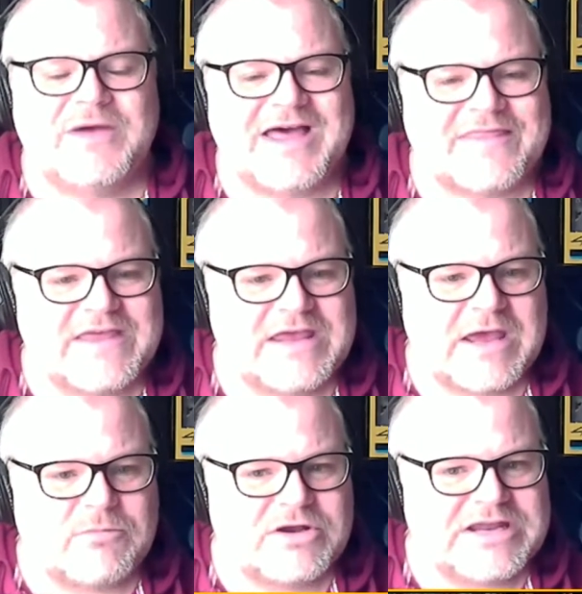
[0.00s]
I think
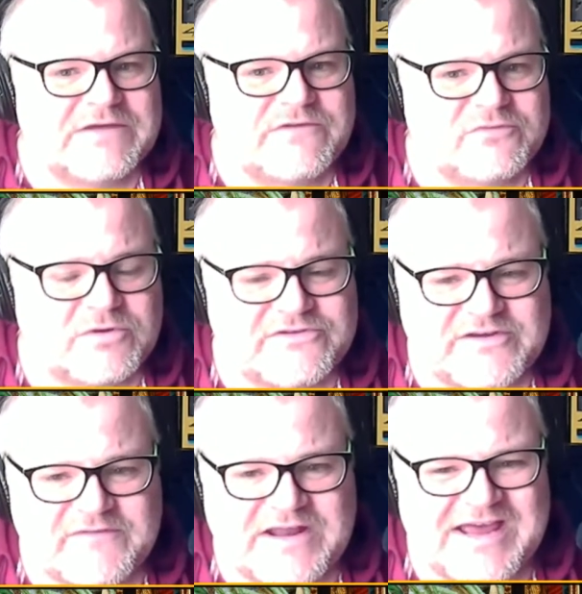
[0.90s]
I'm going to give this one a
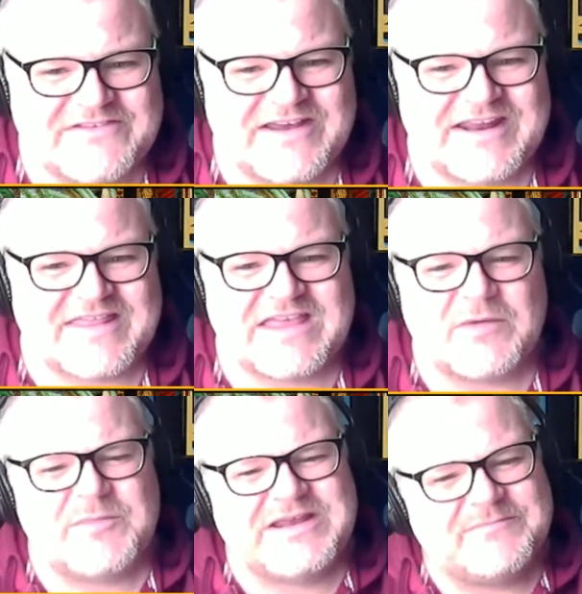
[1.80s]
7 out of 10. I think
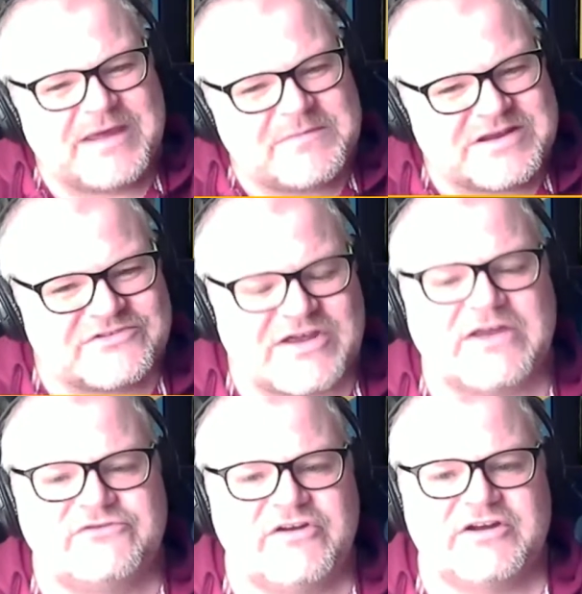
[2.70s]
I'm being maybe a
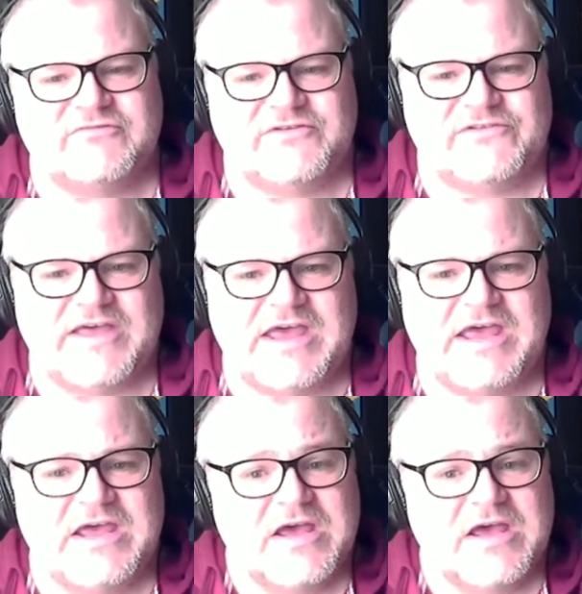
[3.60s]
tad generous there.